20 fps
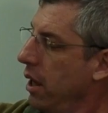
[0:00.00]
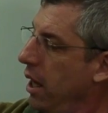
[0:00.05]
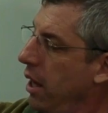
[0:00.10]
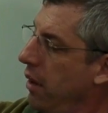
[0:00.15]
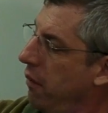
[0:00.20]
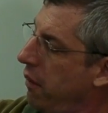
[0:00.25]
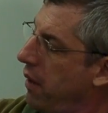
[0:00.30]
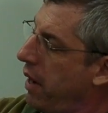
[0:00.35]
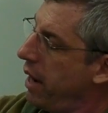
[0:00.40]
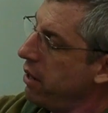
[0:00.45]

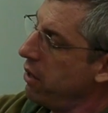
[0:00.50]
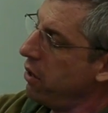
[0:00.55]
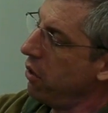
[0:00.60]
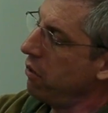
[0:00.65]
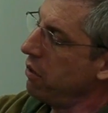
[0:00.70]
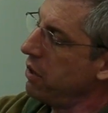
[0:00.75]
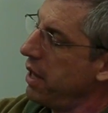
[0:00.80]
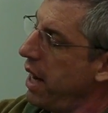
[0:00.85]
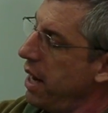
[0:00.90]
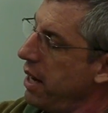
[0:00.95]
If I
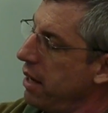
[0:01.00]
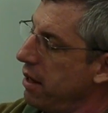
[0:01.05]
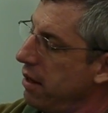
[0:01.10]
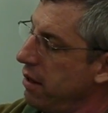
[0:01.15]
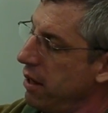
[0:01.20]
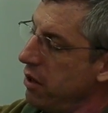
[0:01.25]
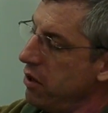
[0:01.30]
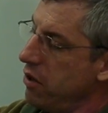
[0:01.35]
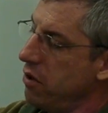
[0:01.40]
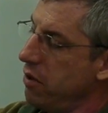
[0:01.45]
know data in
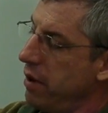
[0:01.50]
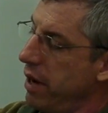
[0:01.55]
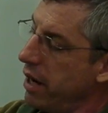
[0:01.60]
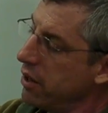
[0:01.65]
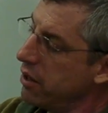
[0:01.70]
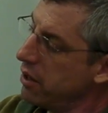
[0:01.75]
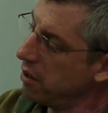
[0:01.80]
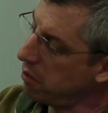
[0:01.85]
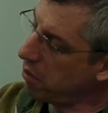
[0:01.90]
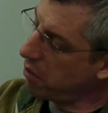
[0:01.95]
this
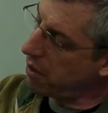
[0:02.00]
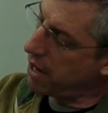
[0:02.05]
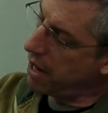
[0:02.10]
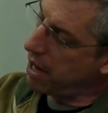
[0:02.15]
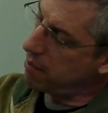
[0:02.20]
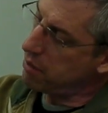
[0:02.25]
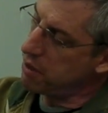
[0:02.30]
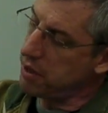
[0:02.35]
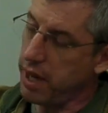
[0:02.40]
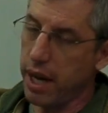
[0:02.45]
direction and
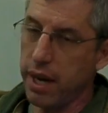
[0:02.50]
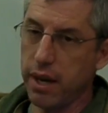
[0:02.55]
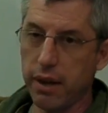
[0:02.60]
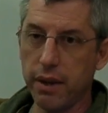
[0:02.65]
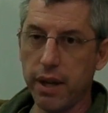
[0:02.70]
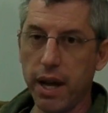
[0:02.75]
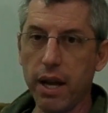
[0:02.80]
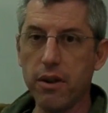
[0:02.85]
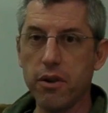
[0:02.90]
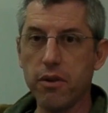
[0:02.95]
perhaps data
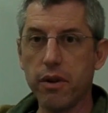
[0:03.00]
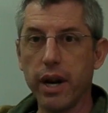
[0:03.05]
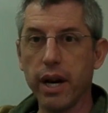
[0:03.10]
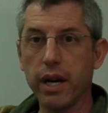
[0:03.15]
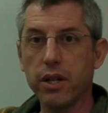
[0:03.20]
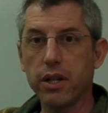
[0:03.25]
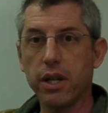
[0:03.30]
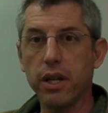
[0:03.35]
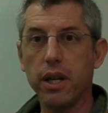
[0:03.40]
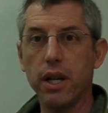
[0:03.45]
in that
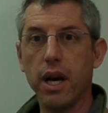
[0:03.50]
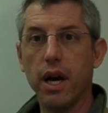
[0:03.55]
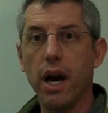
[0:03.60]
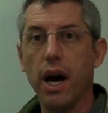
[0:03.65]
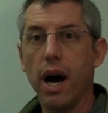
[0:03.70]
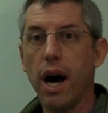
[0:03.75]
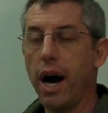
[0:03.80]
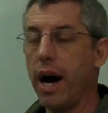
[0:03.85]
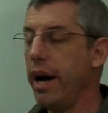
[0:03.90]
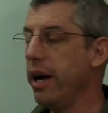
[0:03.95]
direction,
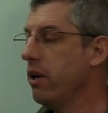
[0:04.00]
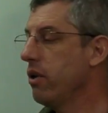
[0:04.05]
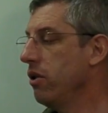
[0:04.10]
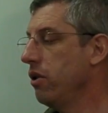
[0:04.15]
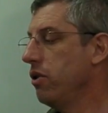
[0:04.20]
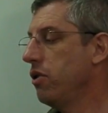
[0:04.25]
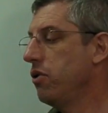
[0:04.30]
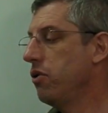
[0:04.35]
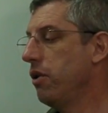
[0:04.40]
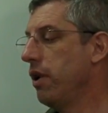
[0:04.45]
I
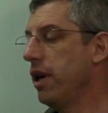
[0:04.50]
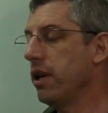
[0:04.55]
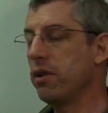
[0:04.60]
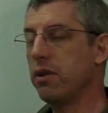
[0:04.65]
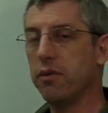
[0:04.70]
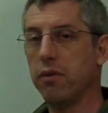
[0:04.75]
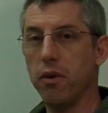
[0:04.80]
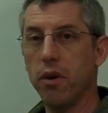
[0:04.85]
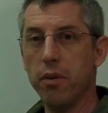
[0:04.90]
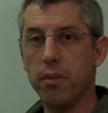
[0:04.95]
could
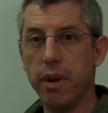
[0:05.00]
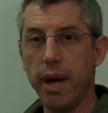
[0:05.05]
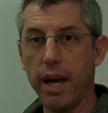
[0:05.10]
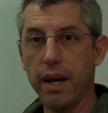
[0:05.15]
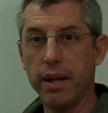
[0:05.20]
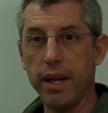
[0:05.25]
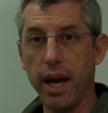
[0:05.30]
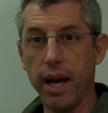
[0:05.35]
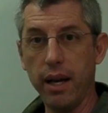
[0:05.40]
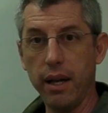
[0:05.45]
transform
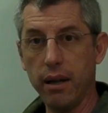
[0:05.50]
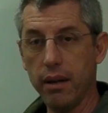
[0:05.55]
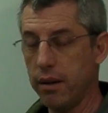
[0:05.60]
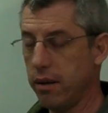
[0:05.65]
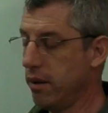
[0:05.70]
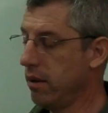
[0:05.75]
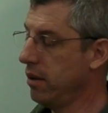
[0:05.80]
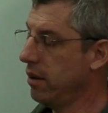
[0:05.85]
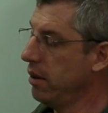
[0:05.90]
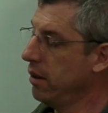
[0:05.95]
that data.
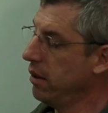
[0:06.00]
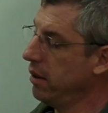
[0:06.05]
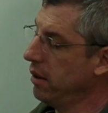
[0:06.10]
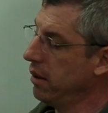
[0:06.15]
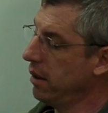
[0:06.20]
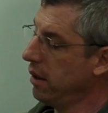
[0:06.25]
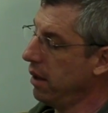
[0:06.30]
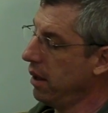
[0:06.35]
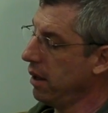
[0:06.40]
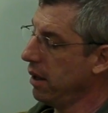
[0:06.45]

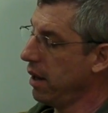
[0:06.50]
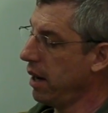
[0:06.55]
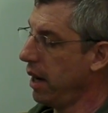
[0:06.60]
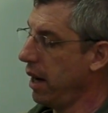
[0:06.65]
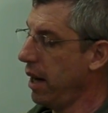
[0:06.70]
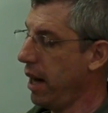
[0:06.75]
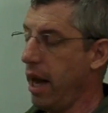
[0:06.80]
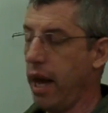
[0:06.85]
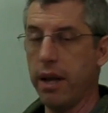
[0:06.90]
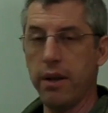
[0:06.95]

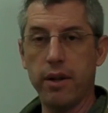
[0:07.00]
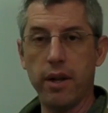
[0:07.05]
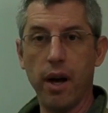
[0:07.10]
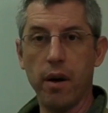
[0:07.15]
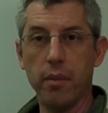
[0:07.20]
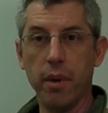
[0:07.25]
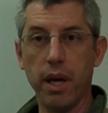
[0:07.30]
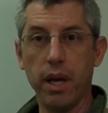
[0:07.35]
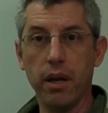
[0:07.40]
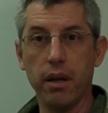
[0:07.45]

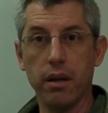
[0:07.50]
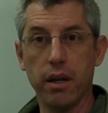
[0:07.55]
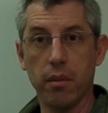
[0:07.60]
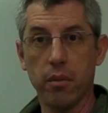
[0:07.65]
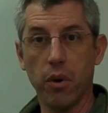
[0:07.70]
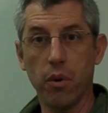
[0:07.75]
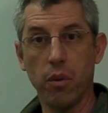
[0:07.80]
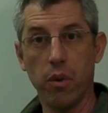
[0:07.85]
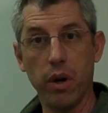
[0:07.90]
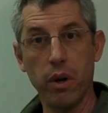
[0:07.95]
Tell me,
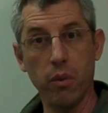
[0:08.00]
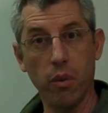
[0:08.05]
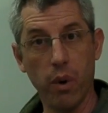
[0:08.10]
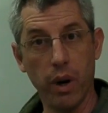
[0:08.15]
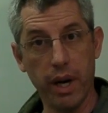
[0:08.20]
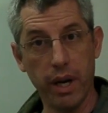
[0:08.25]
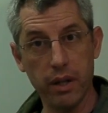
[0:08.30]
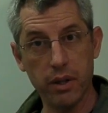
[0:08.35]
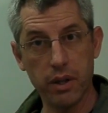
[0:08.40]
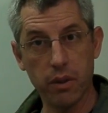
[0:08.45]
number one,
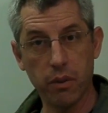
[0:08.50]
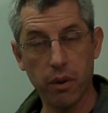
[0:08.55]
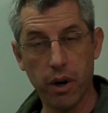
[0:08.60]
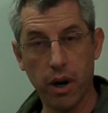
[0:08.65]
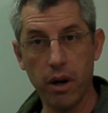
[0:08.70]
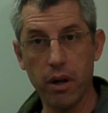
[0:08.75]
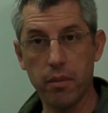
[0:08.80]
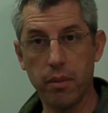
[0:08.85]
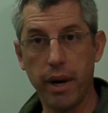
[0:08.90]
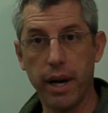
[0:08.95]
what is the, what
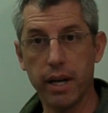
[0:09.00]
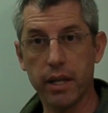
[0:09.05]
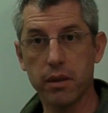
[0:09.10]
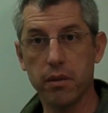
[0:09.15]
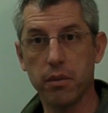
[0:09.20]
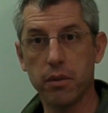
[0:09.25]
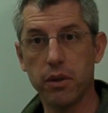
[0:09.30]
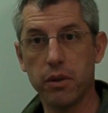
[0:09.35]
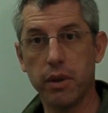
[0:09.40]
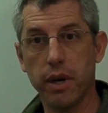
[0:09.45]
are the
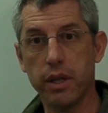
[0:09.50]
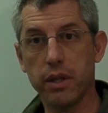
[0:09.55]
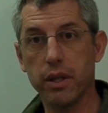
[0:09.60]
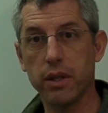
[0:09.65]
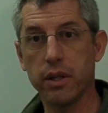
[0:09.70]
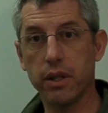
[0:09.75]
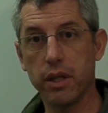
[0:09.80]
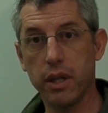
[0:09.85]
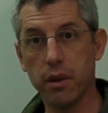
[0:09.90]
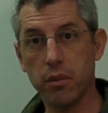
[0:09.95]
maximum
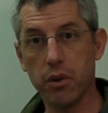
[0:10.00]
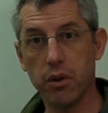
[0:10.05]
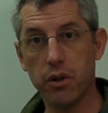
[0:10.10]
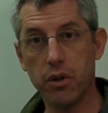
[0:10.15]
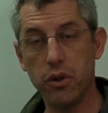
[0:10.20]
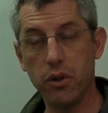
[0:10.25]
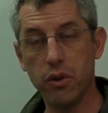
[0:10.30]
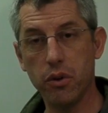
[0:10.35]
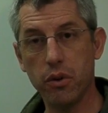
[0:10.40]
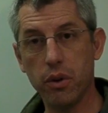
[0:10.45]
stresses? And number
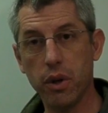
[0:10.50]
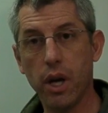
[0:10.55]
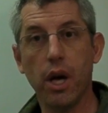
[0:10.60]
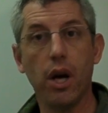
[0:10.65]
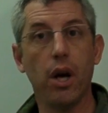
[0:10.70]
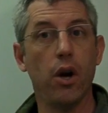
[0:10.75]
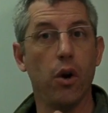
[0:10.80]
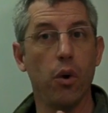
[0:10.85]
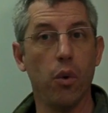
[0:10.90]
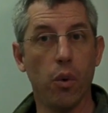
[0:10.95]
two,
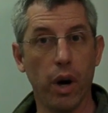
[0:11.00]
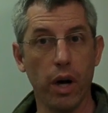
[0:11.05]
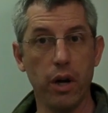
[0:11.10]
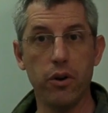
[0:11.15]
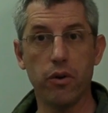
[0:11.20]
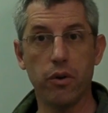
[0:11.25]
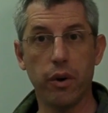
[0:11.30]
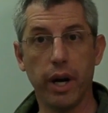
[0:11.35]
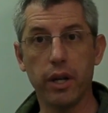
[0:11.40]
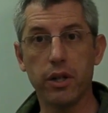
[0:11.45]
what
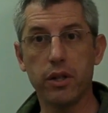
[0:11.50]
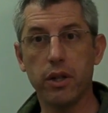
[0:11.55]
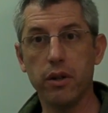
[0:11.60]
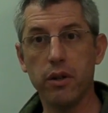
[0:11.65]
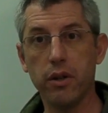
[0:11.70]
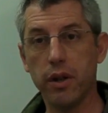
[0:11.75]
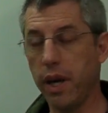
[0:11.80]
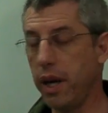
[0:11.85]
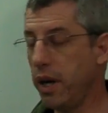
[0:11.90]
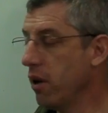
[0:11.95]
direction
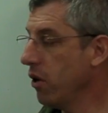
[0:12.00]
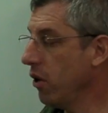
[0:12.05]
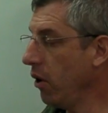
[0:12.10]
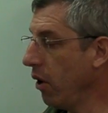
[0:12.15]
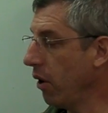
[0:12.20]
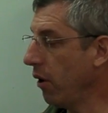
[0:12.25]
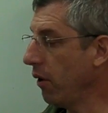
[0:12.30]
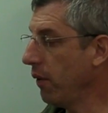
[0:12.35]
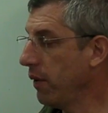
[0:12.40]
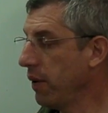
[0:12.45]
do they
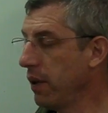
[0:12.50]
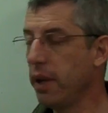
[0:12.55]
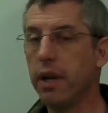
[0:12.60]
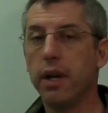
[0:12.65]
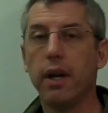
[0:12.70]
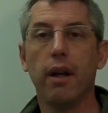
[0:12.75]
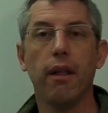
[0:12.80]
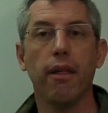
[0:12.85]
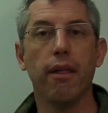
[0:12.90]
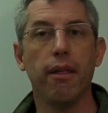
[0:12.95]
occur?
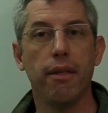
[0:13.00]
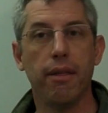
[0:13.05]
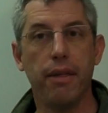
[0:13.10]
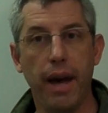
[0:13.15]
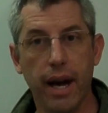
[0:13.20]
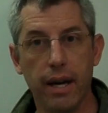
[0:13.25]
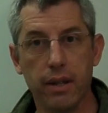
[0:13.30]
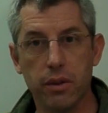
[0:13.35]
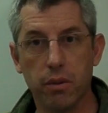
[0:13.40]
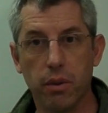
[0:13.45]

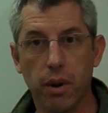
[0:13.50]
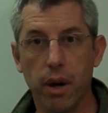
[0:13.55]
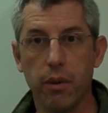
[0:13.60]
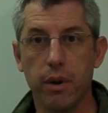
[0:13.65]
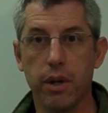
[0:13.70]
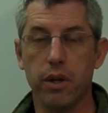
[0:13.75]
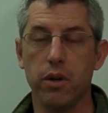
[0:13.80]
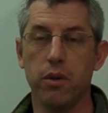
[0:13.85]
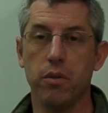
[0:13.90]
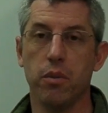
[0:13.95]
That's why
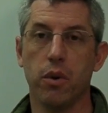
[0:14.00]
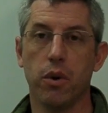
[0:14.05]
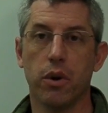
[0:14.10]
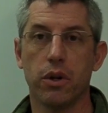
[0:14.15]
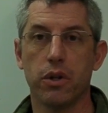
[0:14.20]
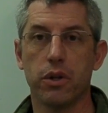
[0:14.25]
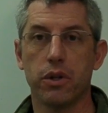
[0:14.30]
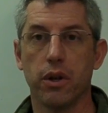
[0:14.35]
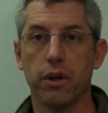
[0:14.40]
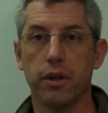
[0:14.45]
we do
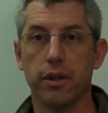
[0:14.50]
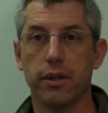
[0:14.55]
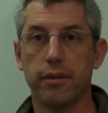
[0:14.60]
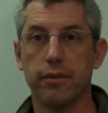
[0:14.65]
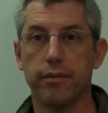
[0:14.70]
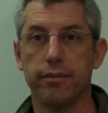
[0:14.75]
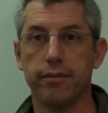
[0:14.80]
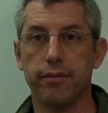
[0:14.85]
Mohr's circle.